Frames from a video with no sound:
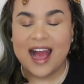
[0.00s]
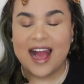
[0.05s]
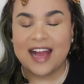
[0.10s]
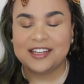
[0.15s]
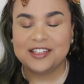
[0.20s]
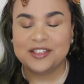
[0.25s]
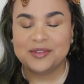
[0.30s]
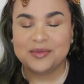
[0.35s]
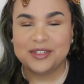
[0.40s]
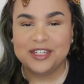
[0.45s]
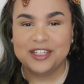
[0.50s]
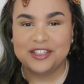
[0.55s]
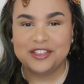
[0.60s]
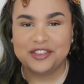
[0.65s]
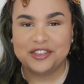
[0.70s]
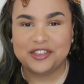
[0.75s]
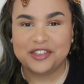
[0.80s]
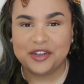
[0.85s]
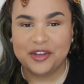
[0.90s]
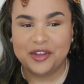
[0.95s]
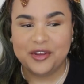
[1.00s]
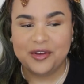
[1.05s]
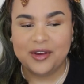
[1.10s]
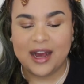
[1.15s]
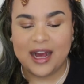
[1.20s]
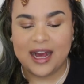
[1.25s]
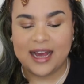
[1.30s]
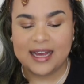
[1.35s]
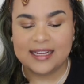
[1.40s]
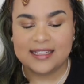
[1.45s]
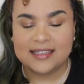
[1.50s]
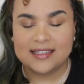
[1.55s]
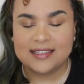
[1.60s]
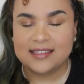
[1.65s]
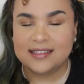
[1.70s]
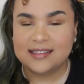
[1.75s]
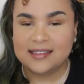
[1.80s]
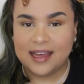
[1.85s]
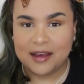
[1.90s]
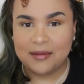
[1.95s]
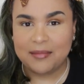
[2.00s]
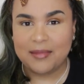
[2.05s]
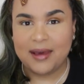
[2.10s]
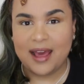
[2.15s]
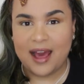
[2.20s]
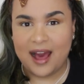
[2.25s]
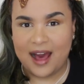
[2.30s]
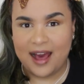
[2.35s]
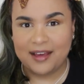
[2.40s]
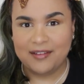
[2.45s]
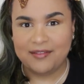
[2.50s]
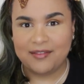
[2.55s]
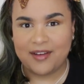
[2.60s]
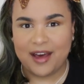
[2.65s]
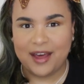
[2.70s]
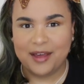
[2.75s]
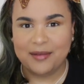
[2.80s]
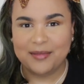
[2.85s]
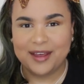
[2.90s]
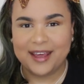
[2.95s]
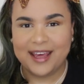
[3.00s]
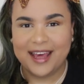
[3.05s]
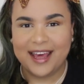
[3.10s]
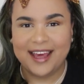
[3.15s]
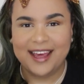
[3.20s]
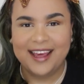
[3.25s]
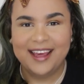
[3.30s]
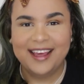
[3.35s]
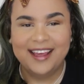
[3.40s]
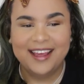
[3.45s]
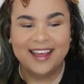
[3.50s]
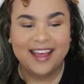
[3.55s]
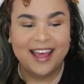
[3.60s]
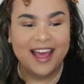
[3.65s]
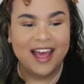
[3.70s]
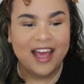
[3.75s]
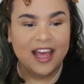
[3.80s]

I just wanted to show you guys like my eye vibe, okay?